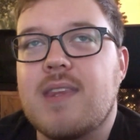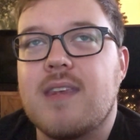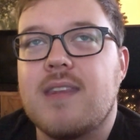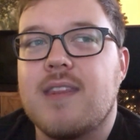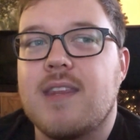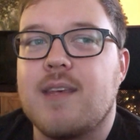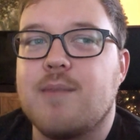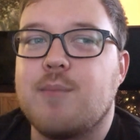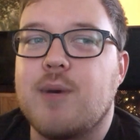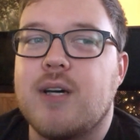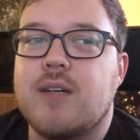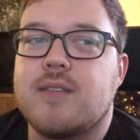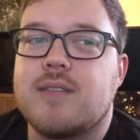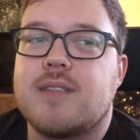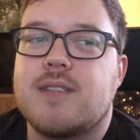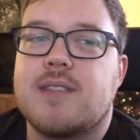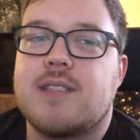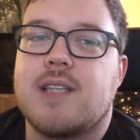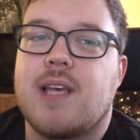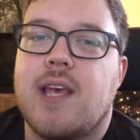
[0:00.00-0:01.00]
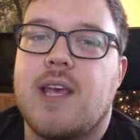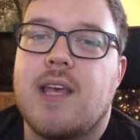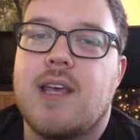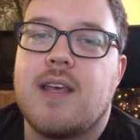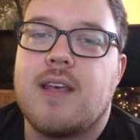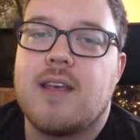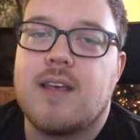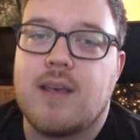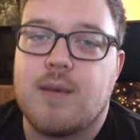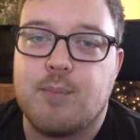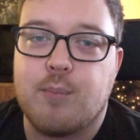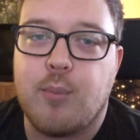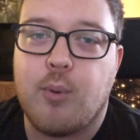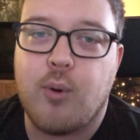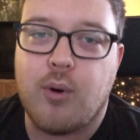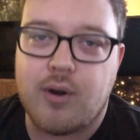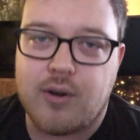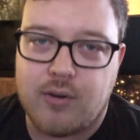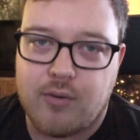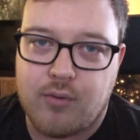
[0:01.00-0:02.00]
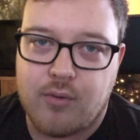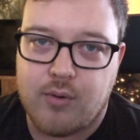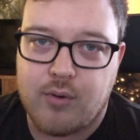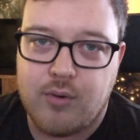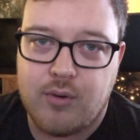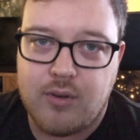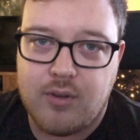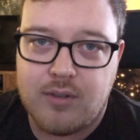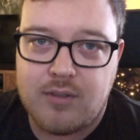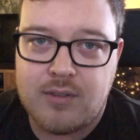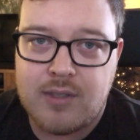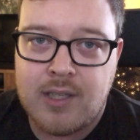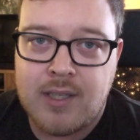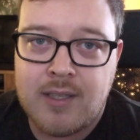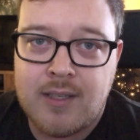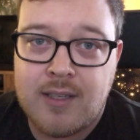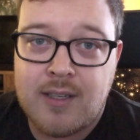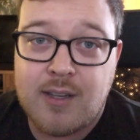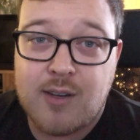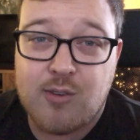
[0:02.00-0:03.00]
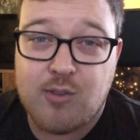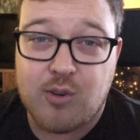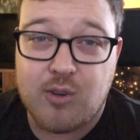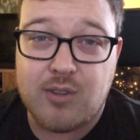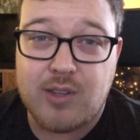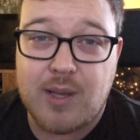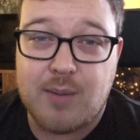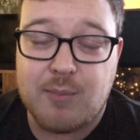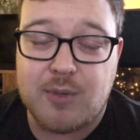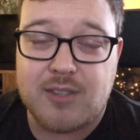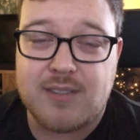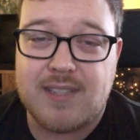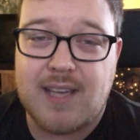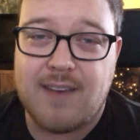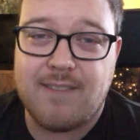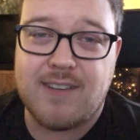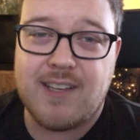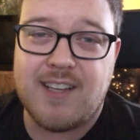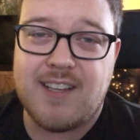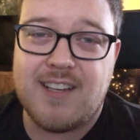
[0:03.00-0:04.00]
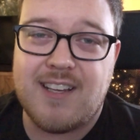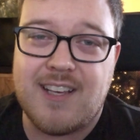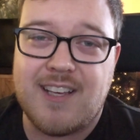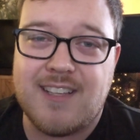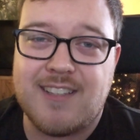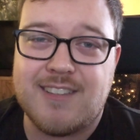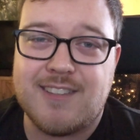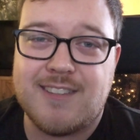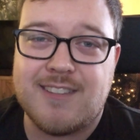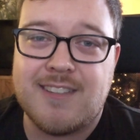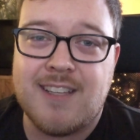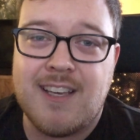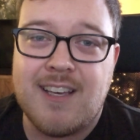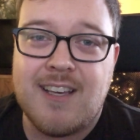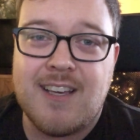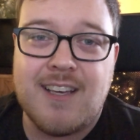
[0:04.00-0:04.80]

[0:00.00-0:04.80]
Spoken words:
the most important rule number 7, is